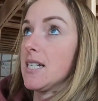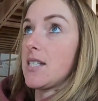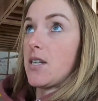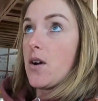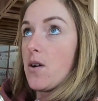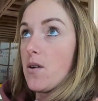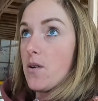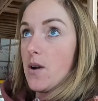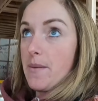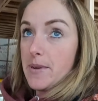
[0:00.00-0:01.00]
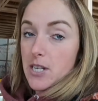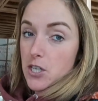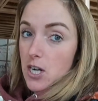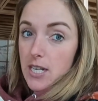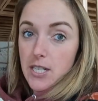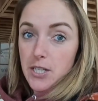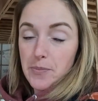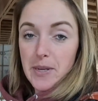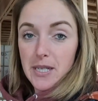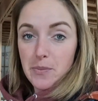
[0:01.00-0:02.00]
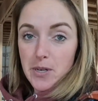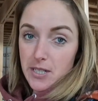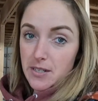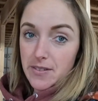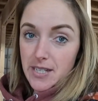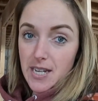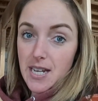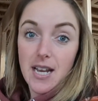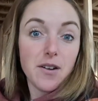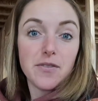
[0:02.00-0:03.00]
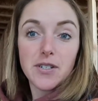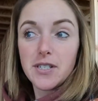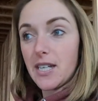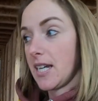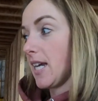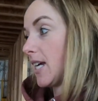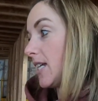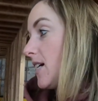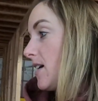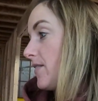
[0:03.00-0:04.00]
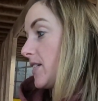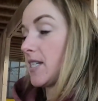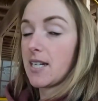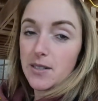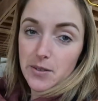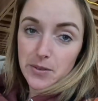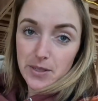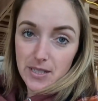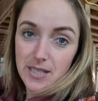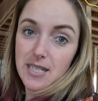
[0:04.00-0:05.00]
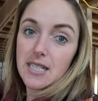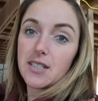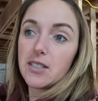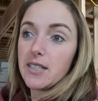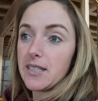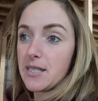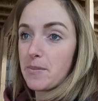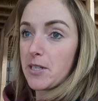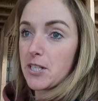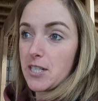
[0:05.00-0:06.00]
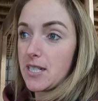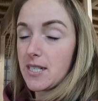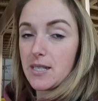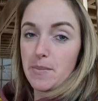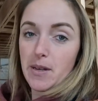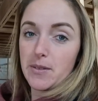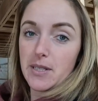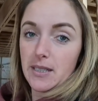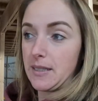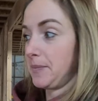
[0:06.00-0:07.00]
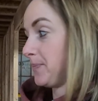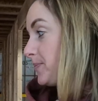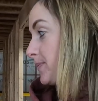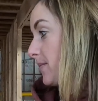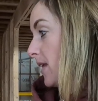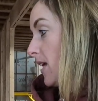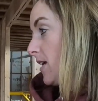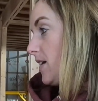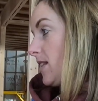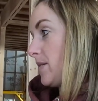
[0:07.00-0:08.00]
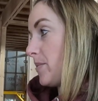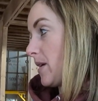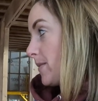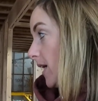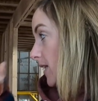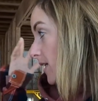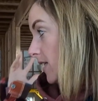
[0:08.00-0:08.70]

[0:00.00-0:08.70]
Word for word: So I'm gonna try to just be as productive and helpful as I can. Obviously, I don't know nearly as much as he does about the plumbing and the